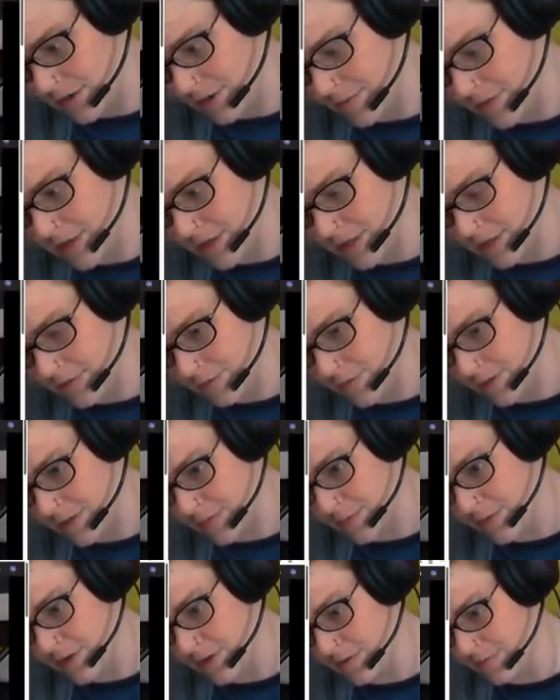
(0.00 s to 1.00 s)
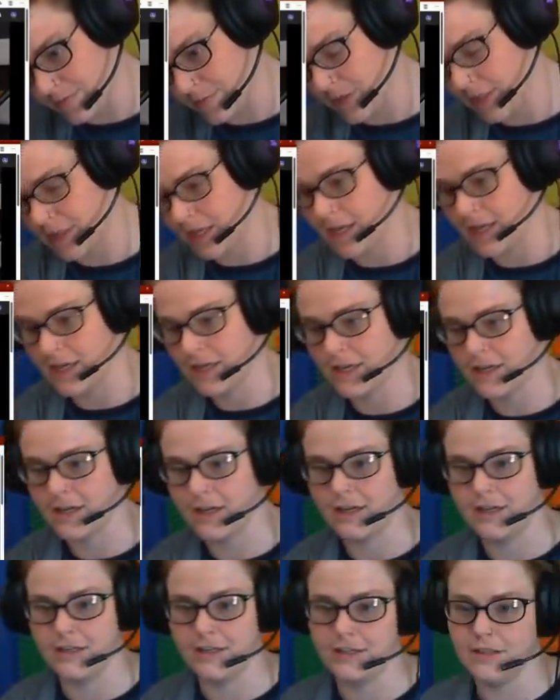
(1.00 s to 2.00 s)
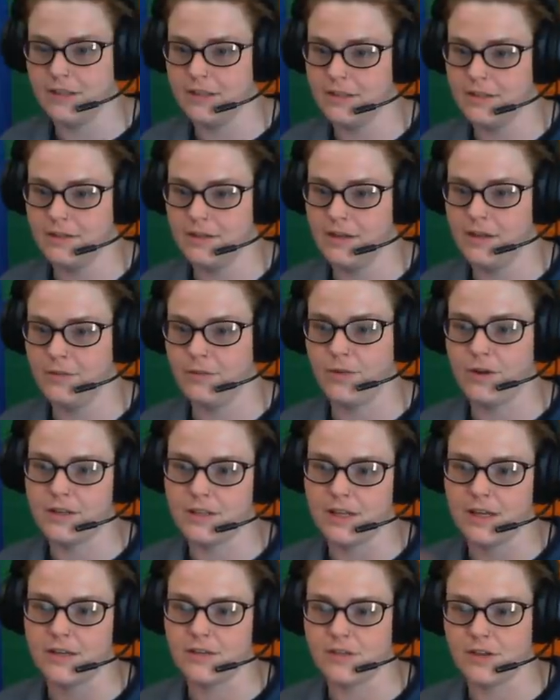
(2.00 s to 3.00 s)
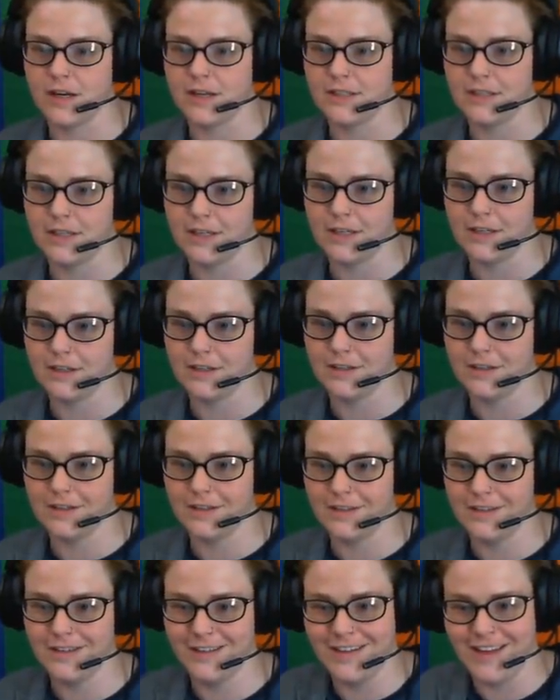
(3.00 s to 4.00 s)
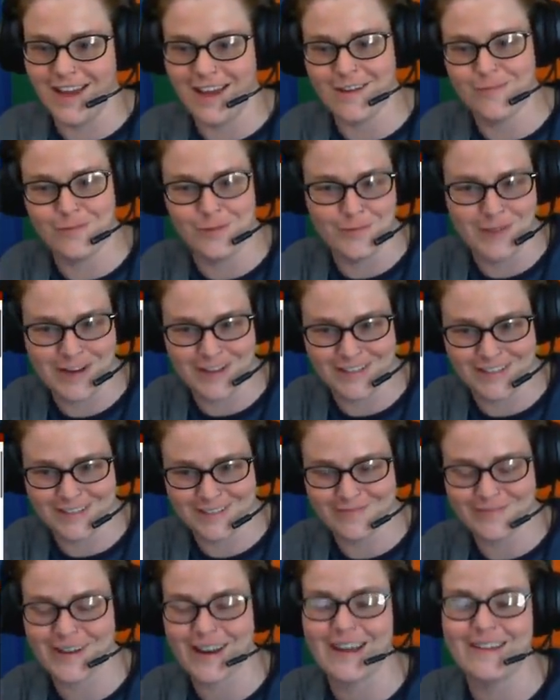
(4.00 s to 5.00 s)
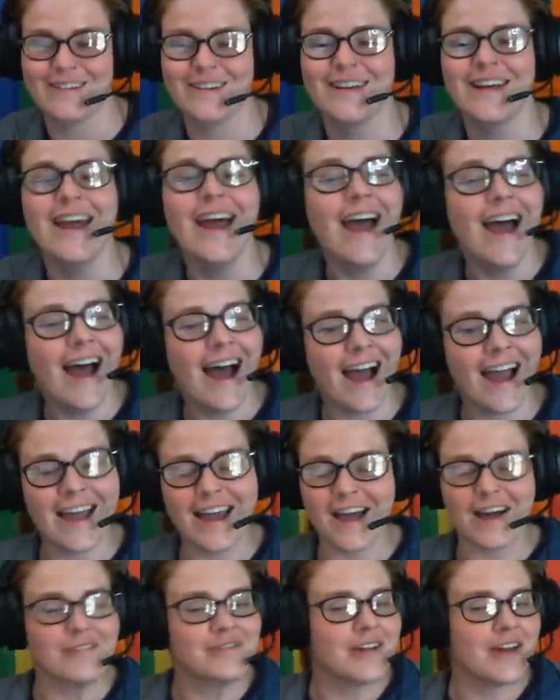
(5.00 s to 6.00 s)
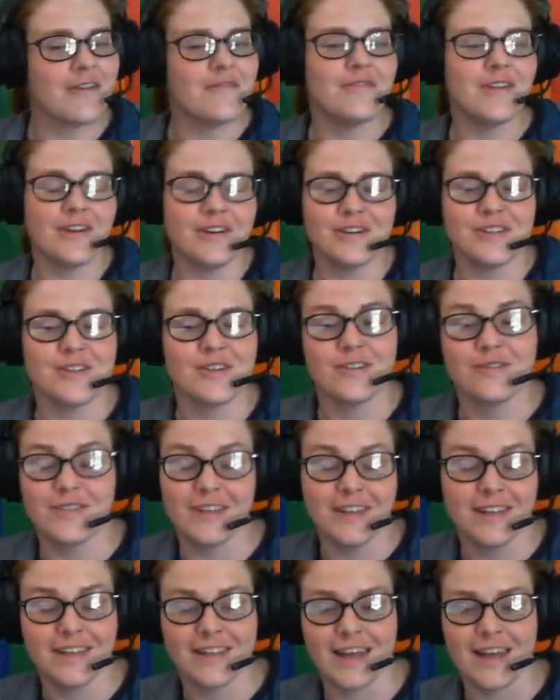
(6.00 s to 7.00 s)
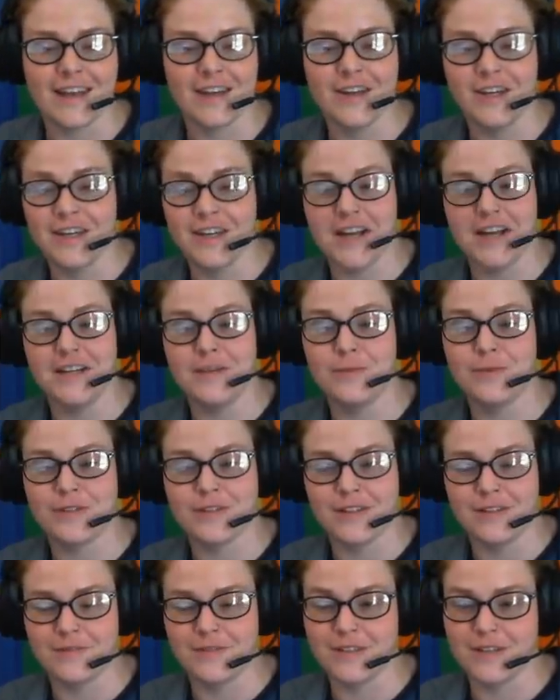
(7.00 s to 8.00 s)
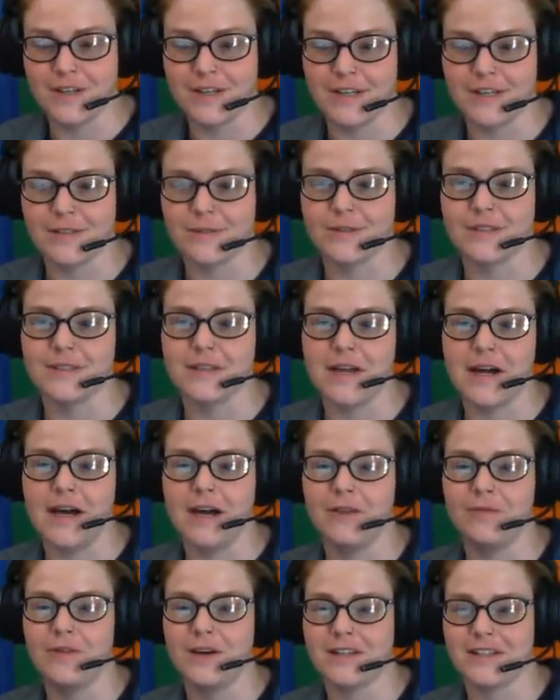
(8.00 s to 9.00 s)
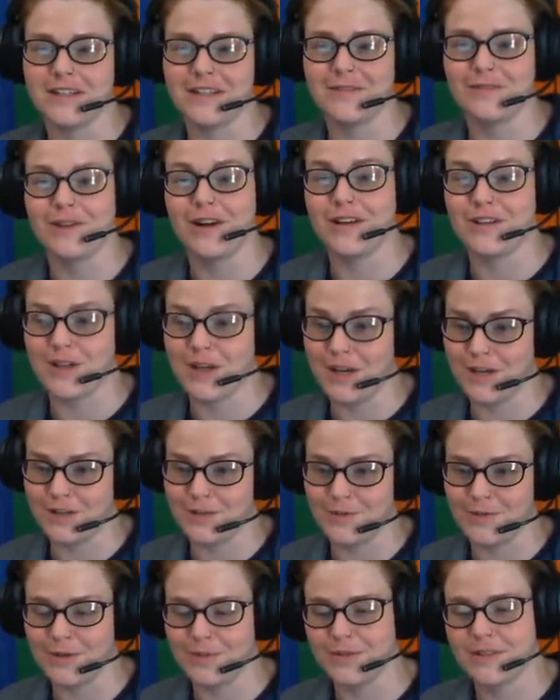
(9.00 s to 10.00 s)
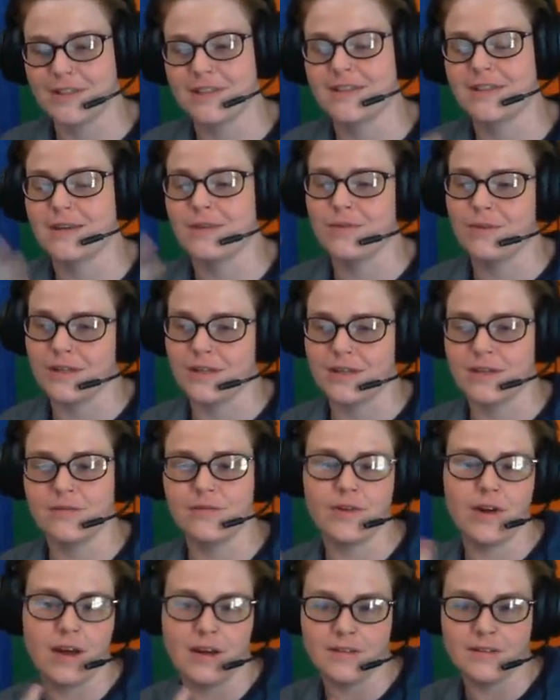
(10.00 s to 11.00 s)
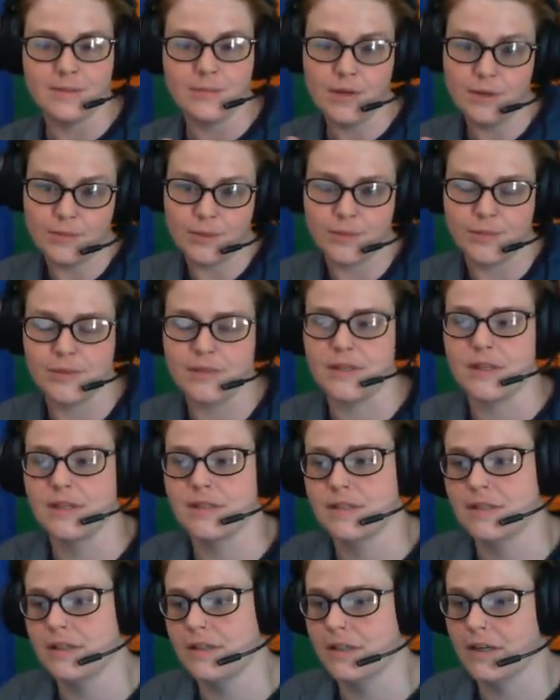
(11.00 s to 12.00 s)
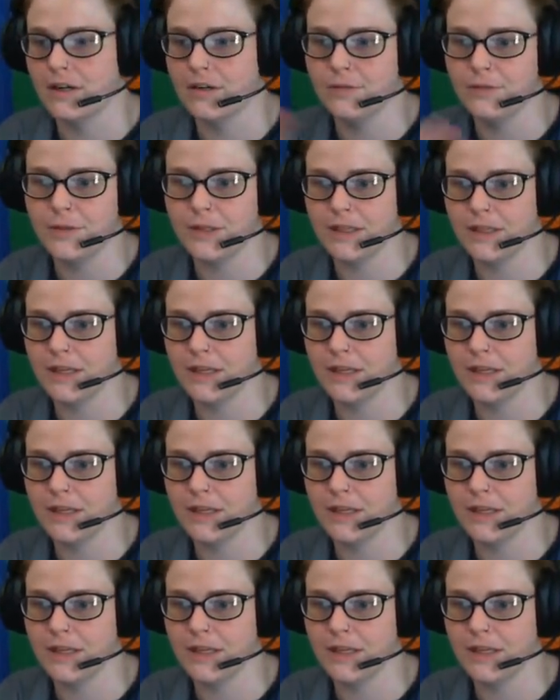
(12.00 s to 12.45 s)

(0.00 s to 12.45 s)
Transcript: about it in whisper, but like it was interesting information. But I have a very strong feeling that a good 90% of his audience was not watching it for educational purposes. They were watching it for ASMR purposes, you know. But